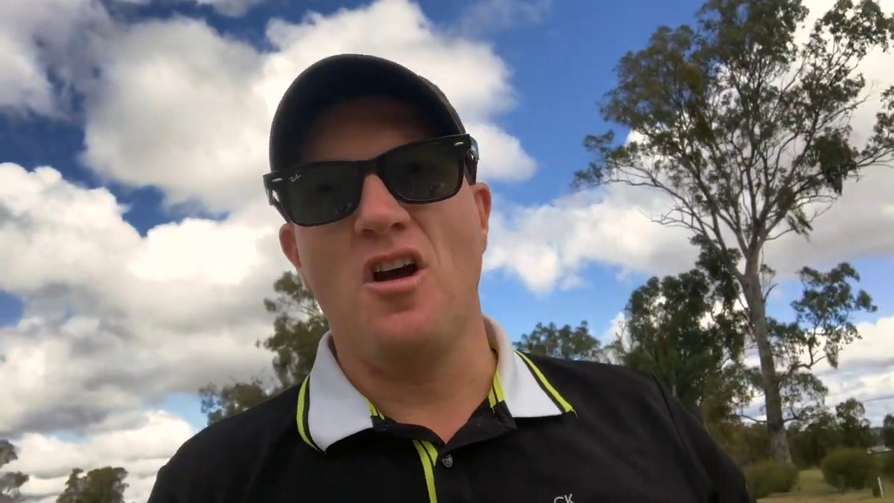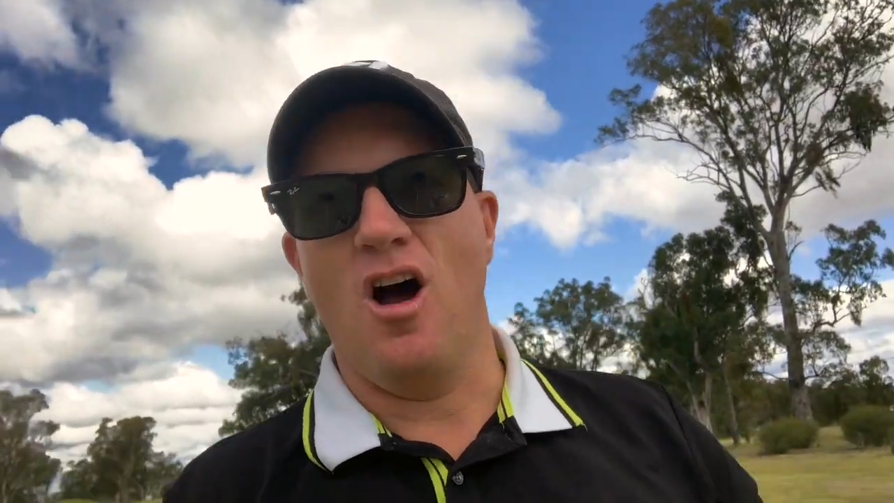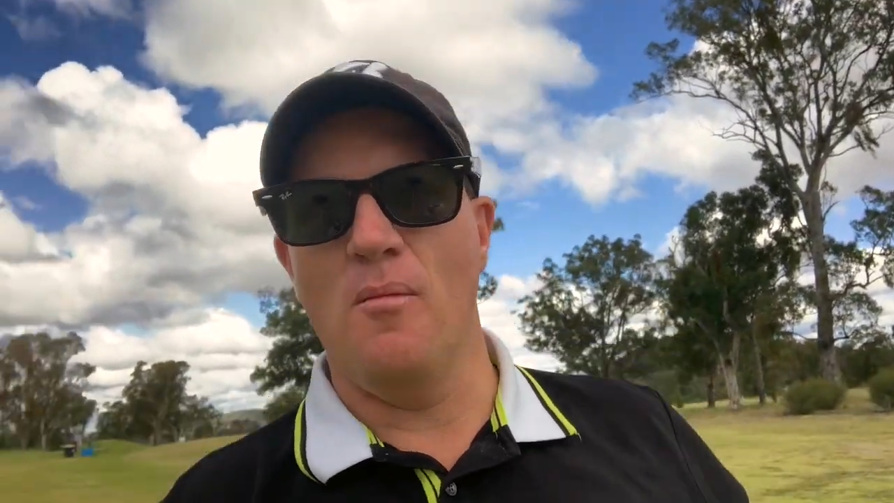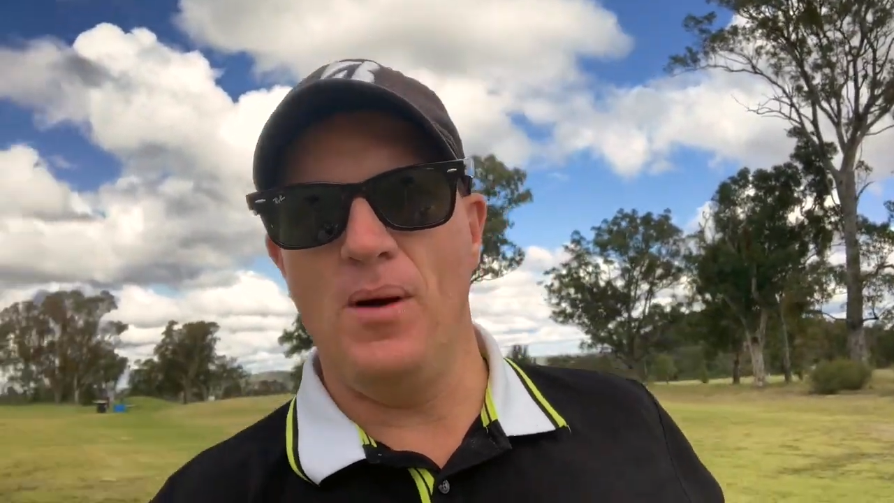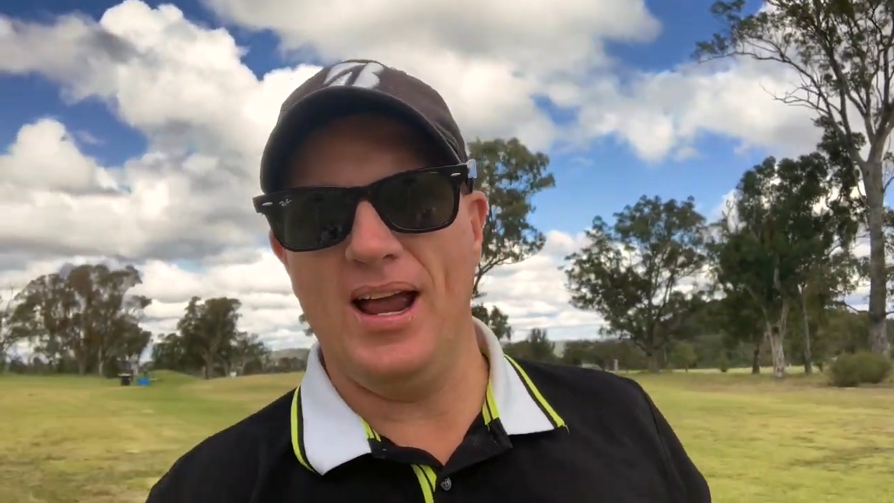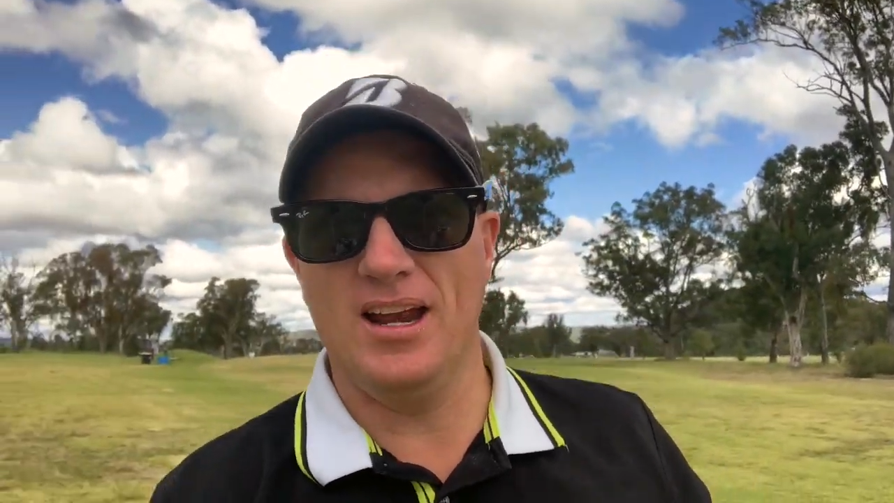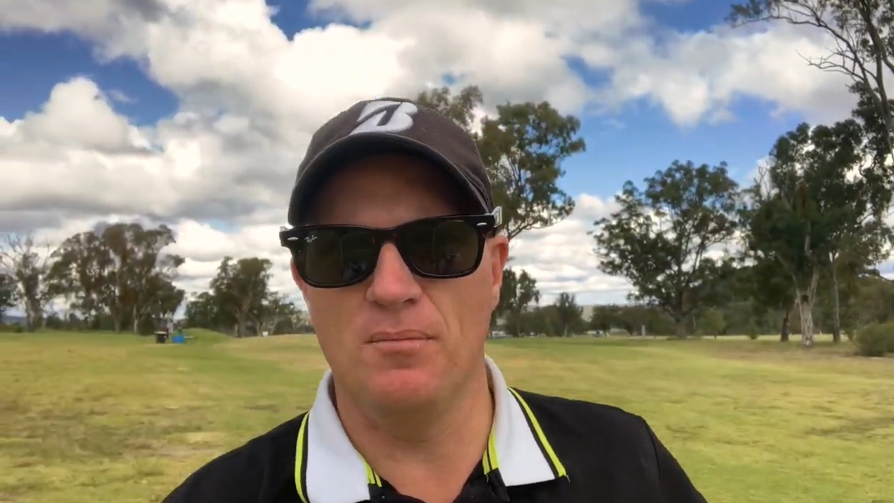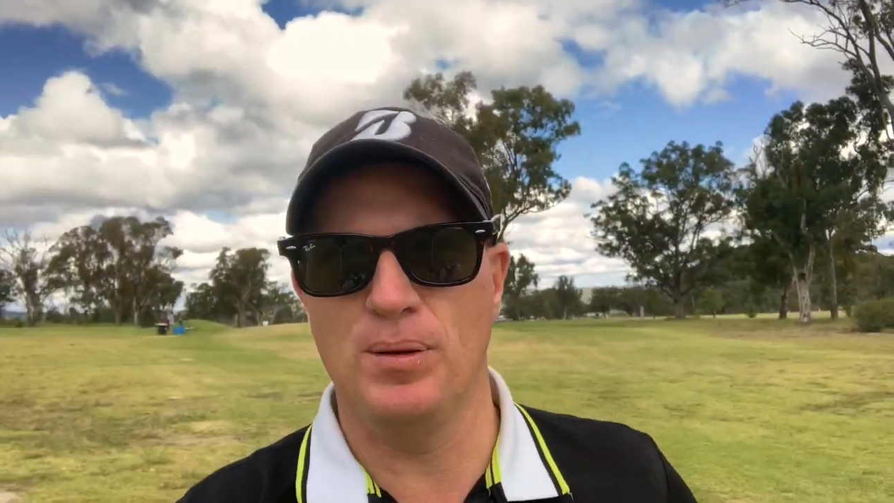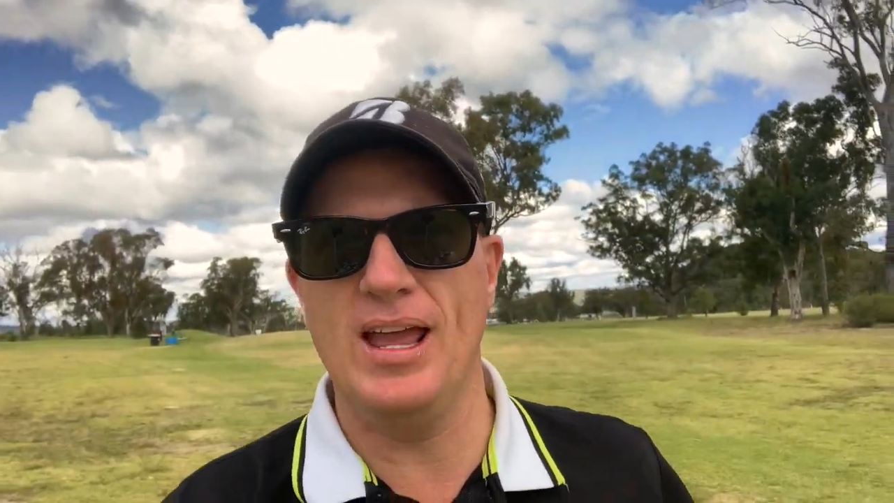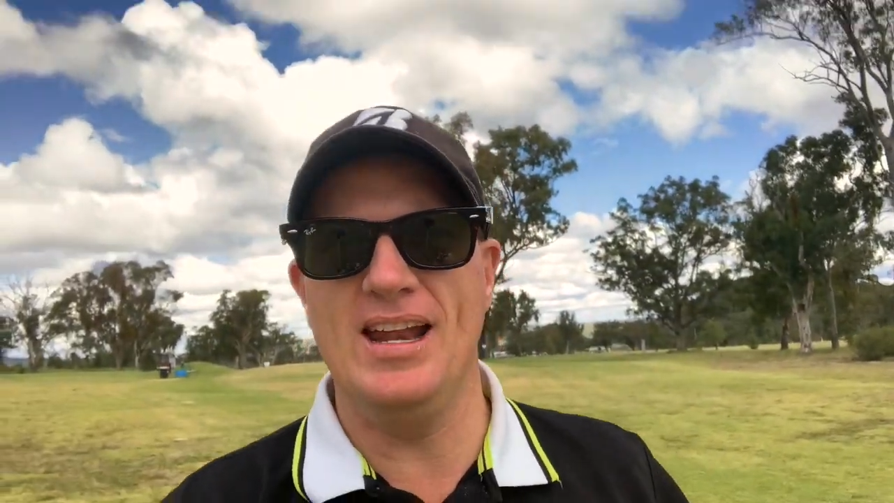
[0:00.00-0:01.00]
I'm begging and
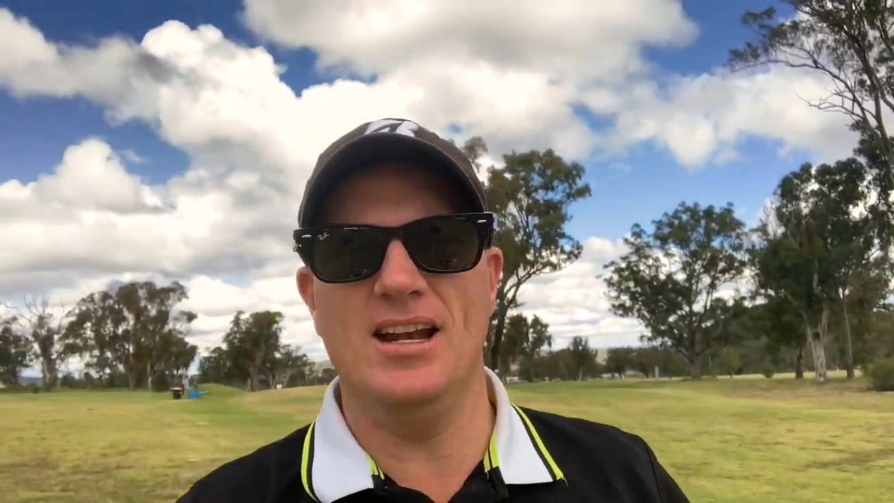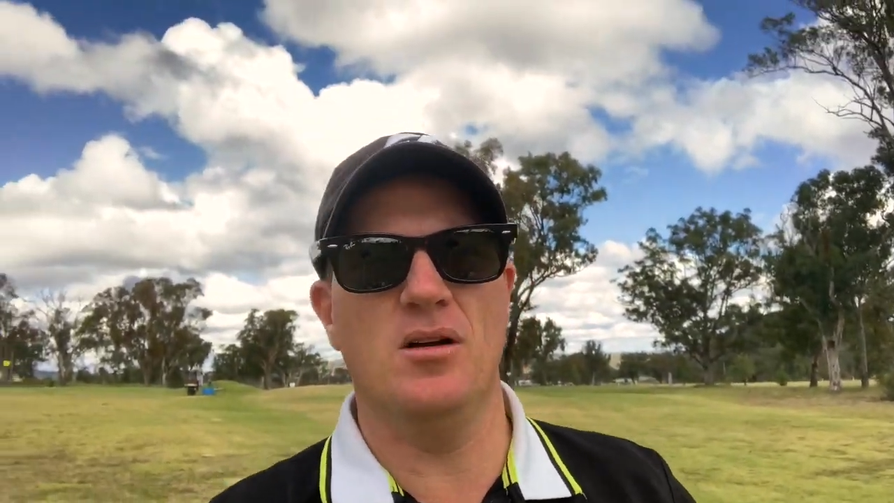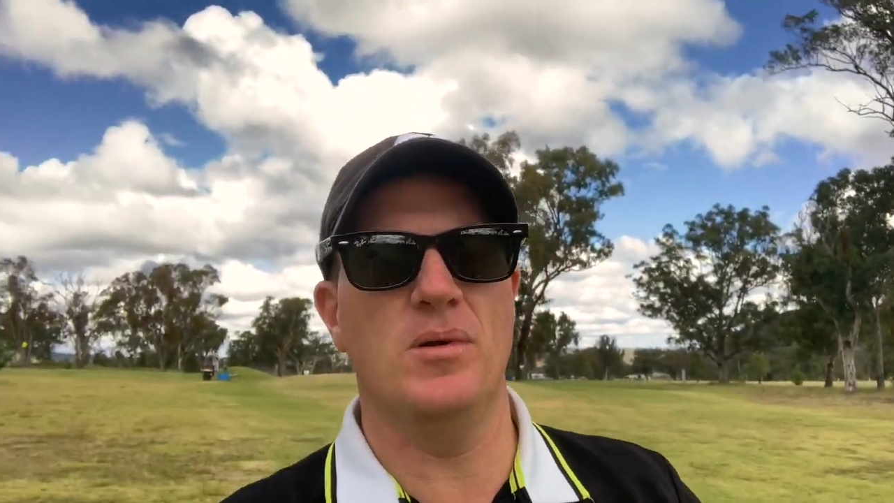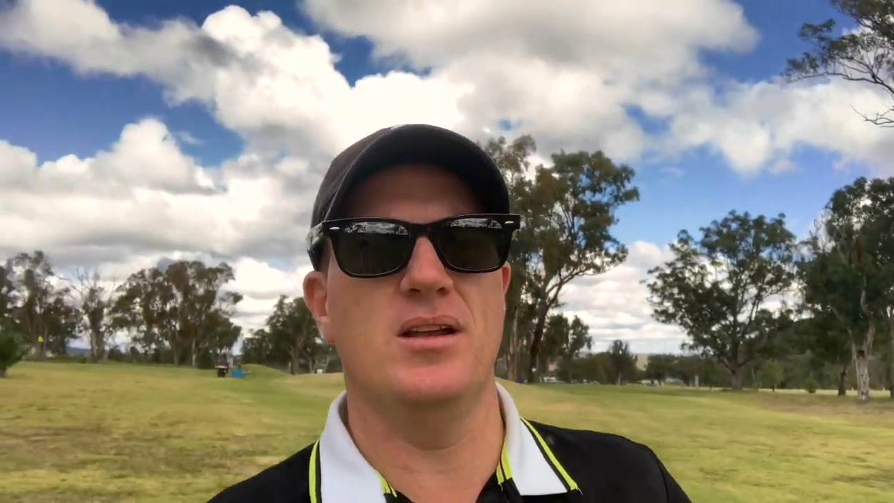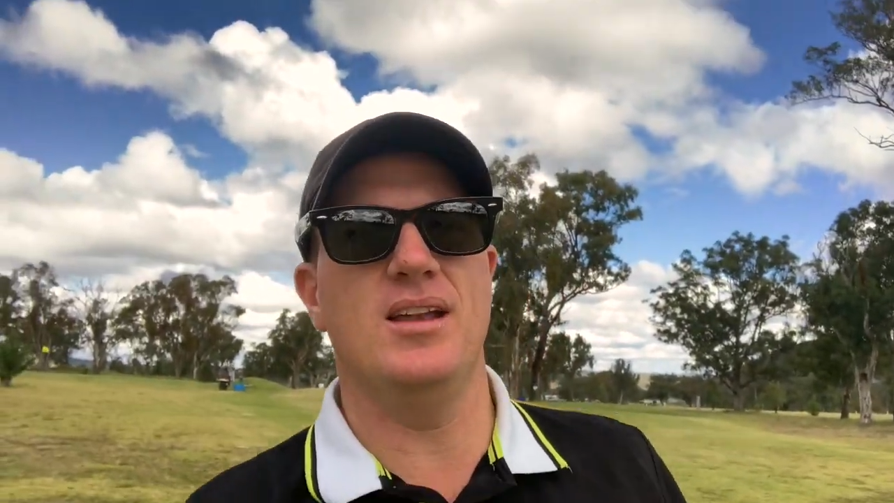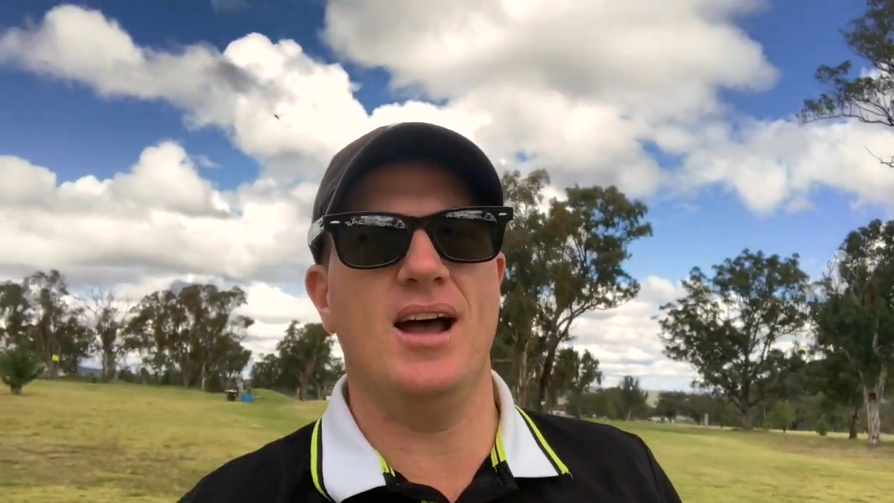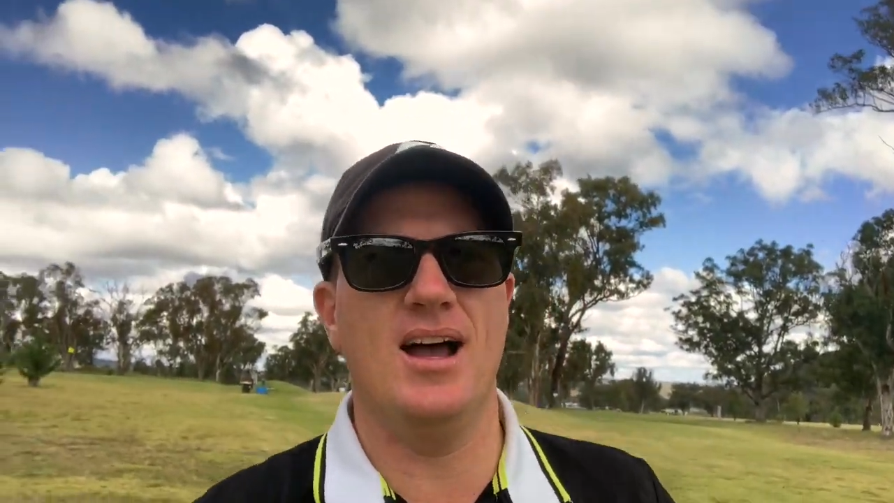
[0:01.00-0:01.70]
pleading them, and